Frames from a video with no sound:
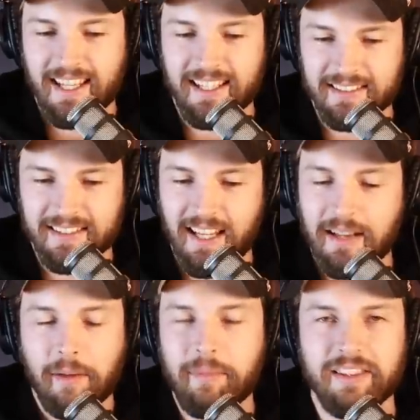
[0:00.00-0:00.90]
Exactly.
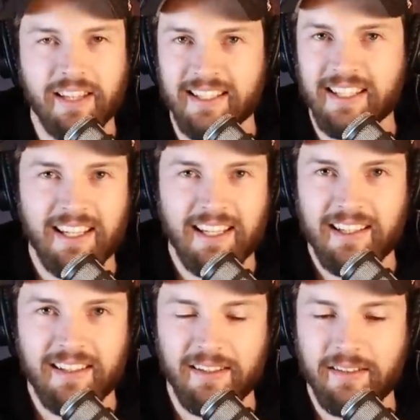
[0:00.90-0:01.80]
And I mean, like,
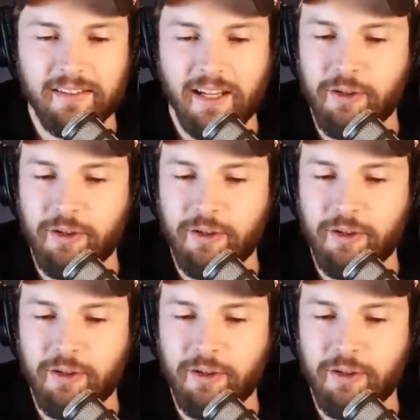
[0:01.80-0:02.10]
Uh,